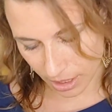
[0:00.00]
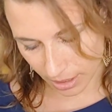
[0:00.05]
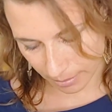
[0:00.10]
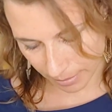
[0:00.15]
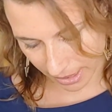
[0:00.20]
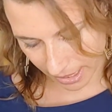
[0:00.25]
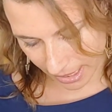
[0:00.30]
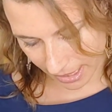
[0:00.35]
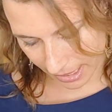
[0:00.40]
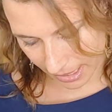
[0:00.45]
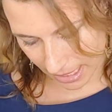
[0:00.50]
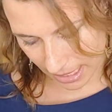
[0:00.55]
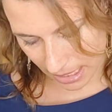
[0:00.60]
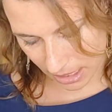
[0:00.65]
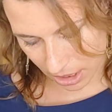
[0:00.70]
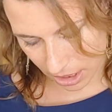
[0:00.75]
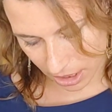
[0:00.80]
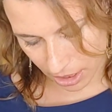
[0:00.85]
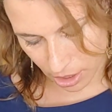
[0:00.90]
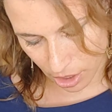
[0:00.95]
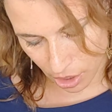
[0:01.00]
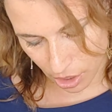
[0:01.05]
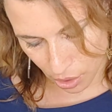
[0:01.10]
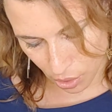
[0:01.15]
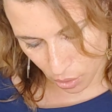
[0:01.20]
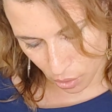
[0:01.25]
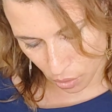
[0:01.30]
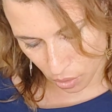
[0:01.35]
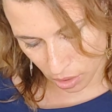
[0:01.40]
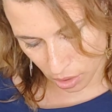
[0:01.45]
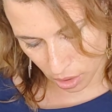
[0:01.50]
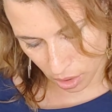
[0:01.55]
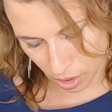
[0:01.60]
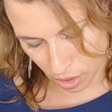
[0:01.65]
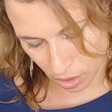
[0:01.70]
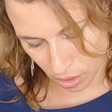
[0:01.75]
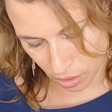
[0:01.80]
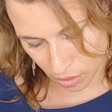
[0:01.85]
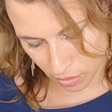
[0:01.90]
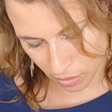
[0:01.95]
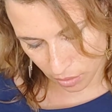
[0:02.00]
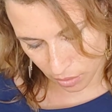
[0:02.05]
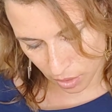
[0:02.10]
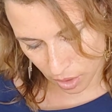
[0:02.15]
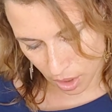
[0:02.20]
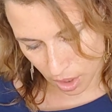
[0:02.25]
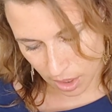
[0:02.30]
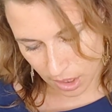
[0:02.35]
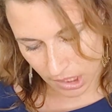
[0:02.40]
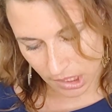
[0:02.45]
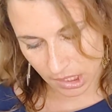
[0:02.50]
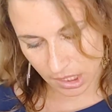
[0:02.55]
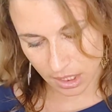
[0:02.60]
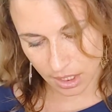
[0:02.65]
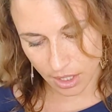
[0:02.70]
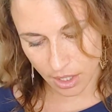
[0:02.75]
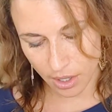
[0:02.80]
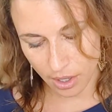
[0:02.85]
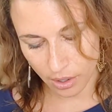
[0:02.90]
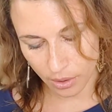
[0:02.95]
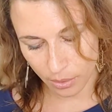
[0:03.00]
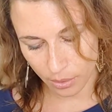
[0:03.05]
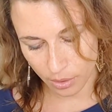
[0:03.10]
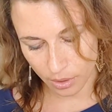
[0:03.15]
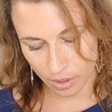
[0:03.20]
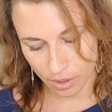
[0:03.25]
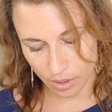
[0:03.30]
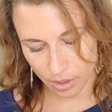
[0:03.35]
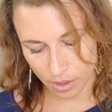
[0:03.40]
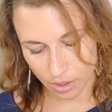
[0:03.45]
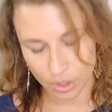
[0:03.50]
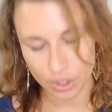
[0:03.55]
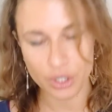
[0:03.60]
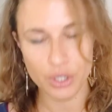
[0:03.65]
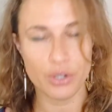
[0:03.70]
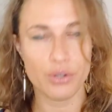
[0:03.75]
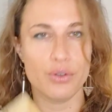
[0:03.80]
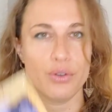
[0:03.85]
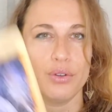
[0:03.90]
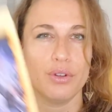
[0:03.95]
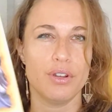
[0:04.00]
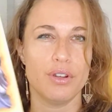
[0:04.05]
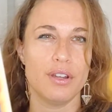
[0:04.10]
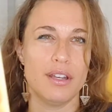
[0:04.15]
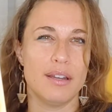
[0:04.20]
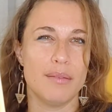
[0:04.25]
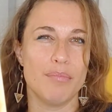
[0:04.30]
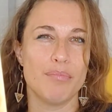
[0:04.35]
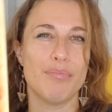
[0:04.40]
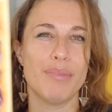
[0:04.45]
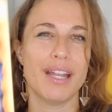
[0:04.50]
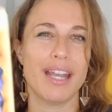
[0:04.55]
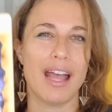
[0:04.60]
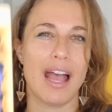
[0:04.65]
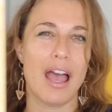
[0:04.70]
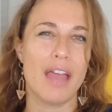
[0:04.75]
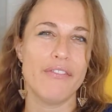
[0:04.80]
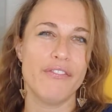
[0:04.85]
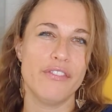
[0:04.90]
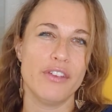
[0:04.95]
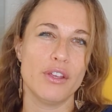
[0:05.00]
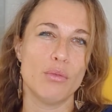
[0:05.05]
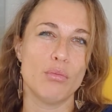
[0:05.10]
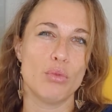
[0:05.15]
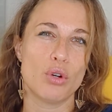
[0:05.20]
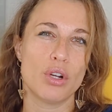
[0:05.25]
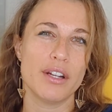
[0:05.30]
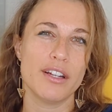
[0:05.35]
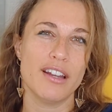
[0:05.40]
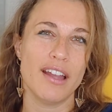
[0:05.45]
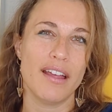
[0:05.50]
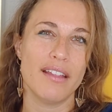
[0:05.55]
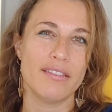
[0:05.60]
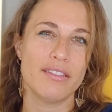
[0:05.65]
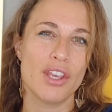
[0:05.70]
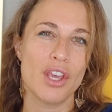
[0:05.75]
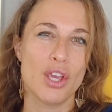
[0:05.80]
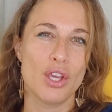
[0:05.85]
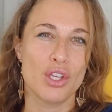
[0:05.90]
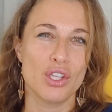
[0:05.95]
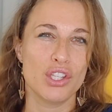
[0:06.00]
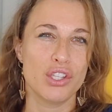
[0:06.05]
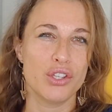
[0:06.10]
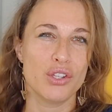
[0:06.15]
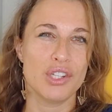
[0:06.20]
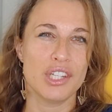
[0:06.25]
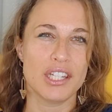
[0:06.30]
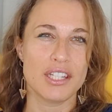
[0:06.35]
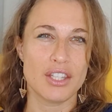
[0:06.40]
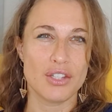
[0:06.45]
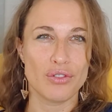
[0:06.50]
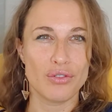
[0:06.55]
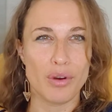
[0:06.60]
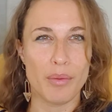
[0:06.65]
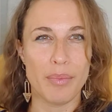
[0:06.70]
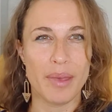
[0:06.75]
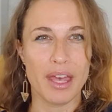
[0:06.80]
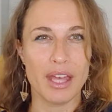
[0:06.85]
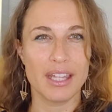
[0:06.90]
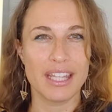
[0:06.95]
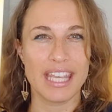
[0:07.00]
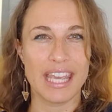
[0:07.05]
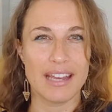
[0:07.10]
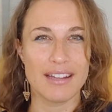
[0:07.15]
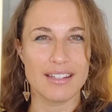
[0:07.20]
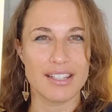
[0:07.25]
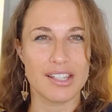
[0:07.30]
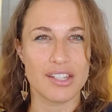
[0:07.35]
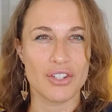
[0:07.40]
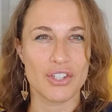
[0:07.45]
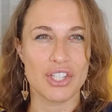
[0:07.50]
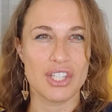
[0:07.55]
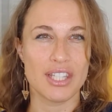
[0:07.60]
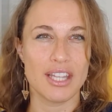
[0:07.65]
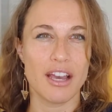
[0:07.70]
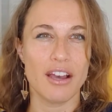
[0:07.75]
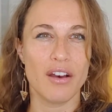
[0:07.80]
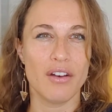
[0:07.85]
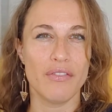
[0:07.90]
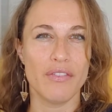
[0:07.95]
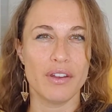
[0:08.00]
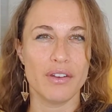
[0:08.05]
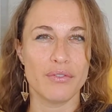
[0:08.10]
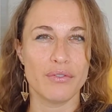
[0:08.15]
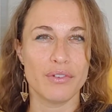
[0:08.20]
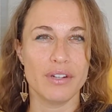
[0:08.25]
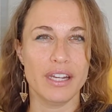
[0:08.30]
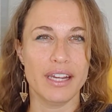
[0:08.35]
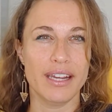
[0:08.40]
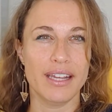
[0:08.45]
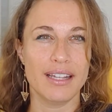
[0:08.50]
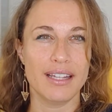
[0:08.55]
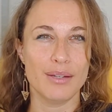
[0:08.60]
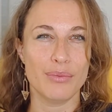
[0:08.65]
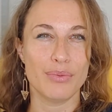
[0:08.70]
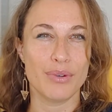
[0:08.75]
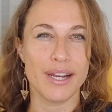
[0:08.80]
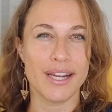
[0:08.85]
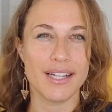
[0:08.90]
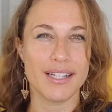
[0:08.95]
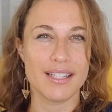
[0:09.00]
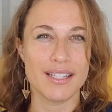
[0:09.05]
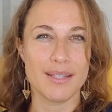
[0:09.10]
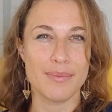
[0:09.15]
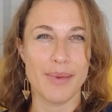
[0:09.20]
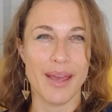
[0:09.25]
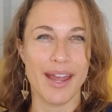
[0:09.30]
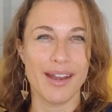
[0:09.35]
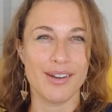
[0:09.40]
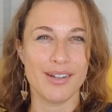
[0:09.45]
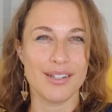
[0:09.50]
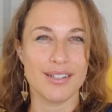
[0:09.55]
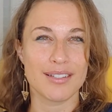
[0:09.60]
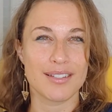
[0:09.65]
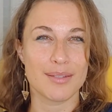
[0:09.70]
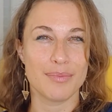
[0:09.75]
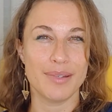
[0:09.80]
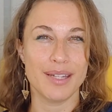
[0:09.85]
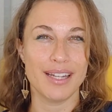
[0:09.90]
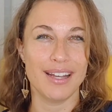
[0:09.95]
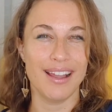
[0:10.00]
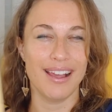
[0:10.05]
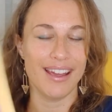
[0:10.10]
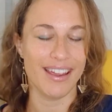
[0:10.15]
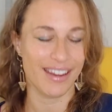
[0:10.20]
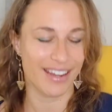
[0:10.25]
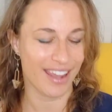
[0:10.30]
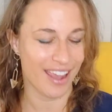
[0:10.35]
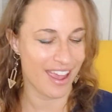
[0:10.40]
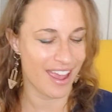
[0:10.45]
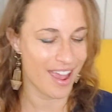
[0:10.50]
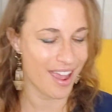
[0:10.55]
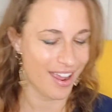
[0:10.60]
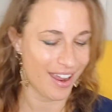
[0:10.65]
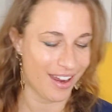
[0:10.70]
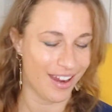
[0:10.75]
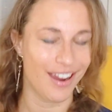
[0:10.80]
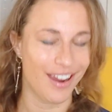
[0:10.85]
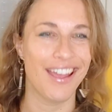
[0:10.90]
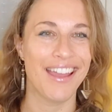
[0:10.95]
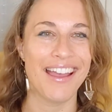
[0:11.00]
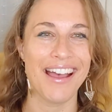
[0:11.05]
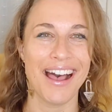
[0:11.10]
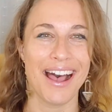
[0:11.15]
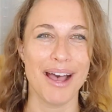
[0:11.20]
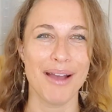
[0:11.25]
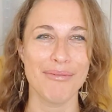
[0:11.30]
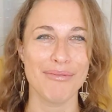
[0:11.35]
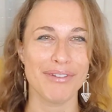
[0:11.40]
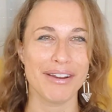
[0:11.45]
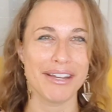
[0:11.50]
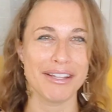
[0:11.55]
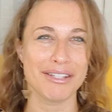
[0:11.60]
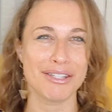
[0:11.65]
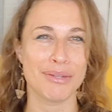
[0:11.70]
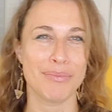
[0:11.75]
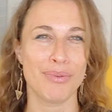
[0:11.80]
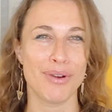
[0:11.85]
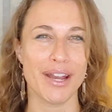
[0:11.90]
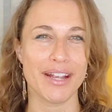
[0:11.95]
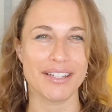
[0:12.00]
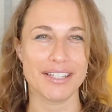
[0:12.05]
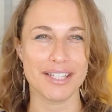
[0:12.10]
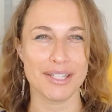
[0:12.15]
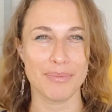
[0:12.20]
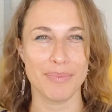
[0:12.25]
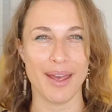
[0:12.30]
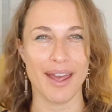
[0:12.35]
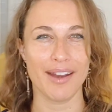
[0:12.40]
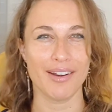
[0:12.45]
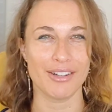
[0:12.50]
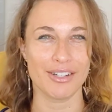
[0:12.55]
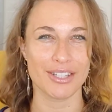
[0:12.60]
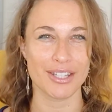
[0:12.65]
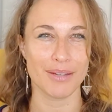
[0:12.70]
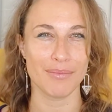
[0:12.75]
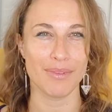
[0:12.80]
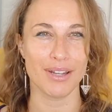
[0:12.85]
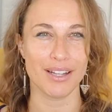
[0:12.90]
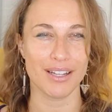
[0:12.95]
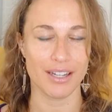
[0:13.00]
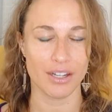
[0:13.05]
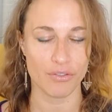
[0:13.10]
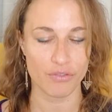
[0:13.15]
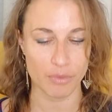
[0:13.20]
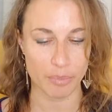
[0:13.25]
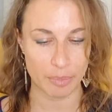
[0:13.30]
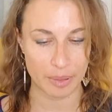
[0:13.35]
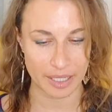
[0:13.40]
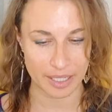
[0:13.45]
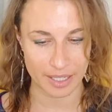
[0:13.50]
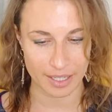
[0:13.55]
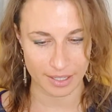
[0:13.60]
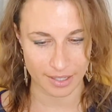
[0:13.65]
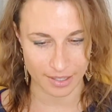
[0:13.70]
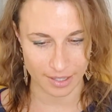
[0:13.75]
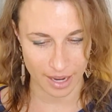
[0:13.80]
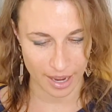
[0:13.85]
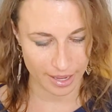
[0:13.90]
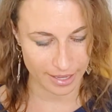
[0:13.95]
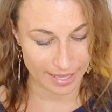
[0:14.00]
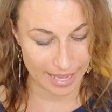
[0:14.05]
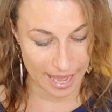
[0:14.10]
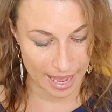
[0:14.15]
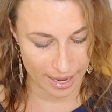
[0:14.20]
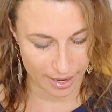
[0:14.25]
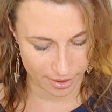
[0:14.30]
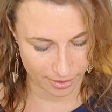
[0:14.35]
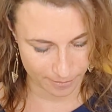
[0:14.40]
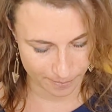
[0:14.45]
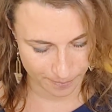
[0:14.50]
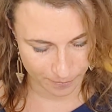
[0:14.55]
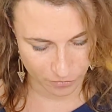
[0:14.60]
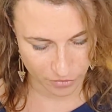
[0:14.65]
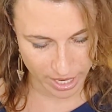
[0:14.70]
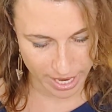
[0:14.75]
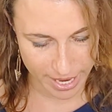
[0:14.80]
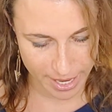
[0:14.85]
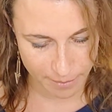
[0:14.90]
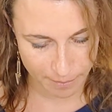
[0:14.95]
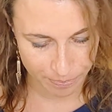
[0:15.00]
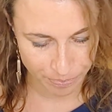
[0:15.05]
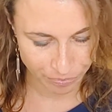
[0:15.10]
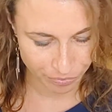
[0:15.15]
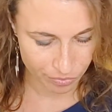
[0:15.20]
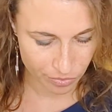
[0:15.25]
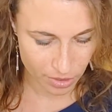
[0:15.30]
I'm getting indigo. So you, but I feel more that you need to rebel against yourself and really break these patterns. Be like, hey, I'm ready to break these patterns. I'm not gonna repeat it again, right?